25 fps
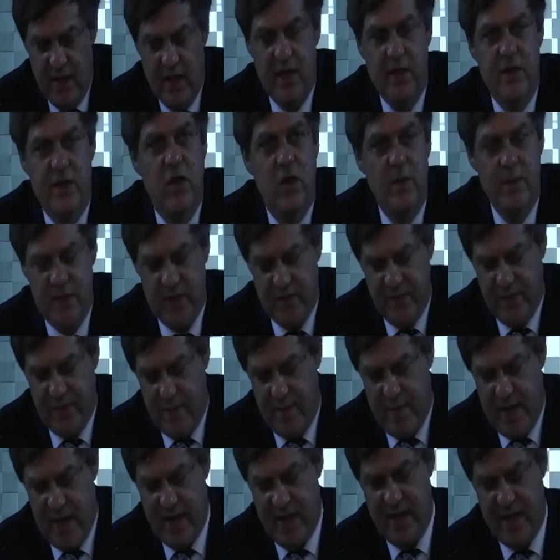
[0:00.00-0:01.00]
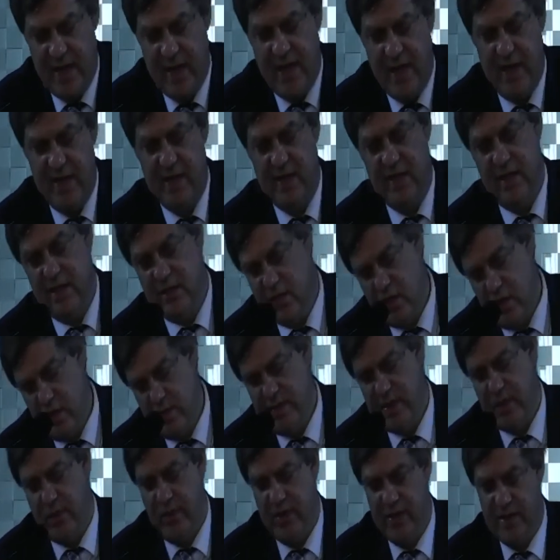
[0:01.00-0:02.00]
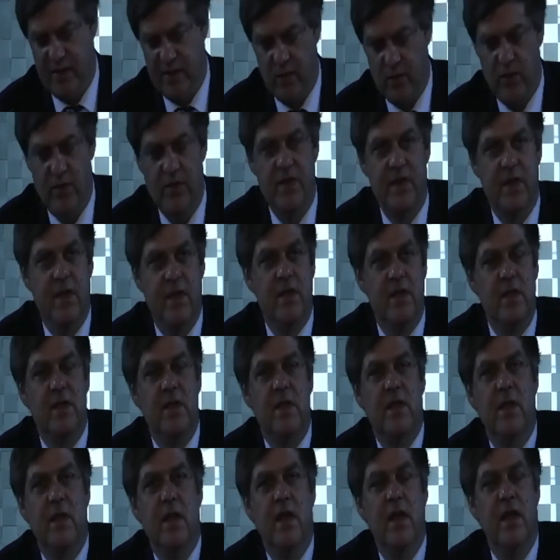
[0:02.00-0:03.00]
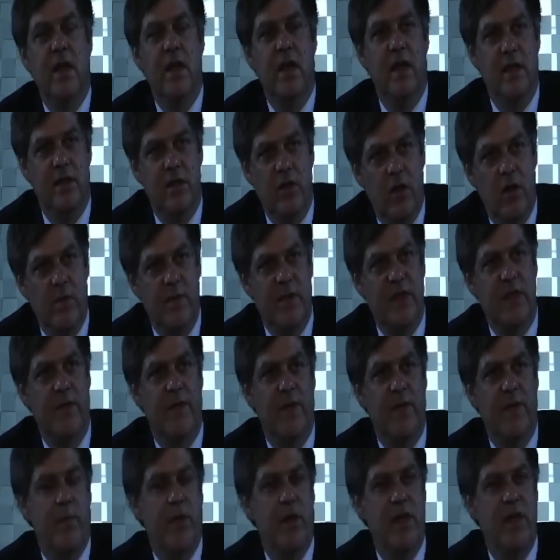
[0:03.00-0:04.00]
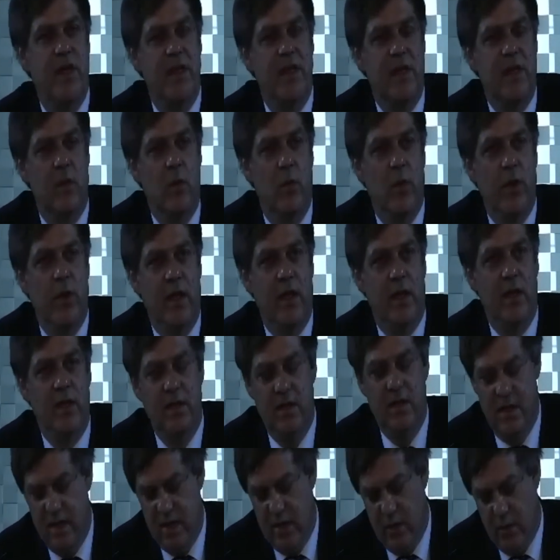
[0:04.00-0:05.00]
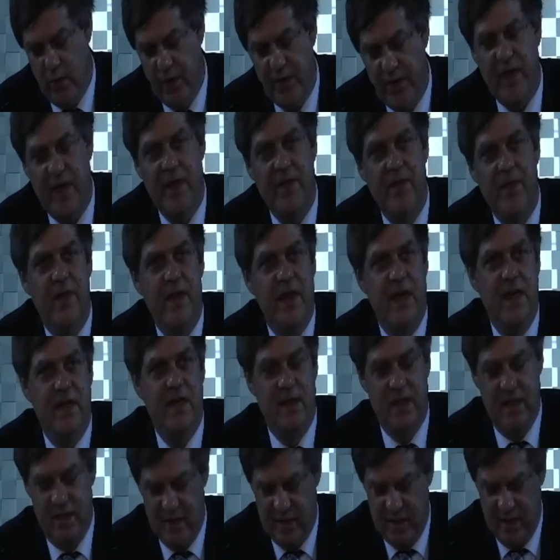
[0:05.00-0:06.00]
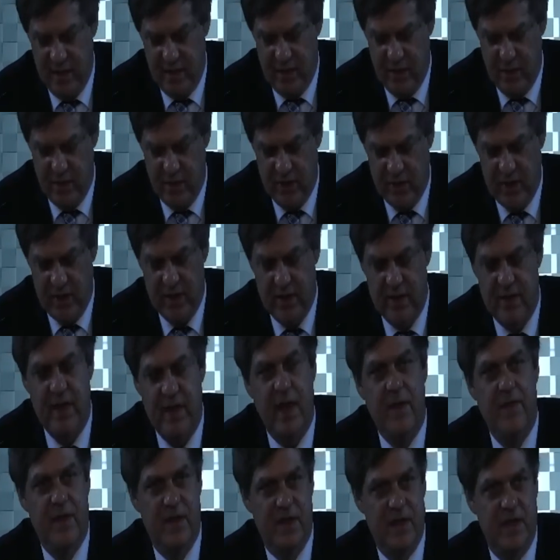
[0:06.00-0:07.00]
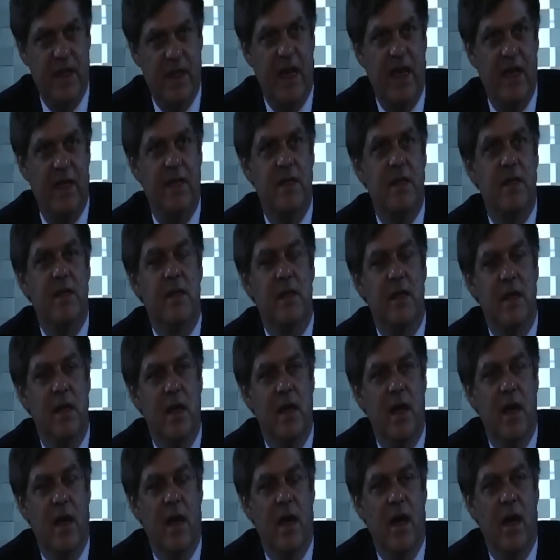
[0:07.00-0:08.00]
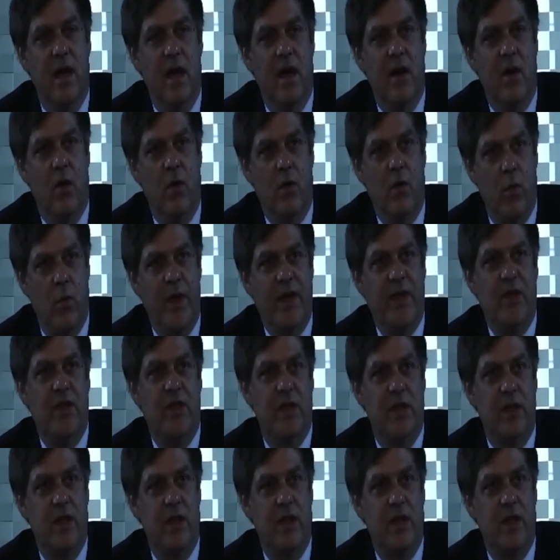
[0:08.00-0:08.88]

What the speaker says: terms of their mandates, in terms of resources, in terms of the political will within these institutions and the states on which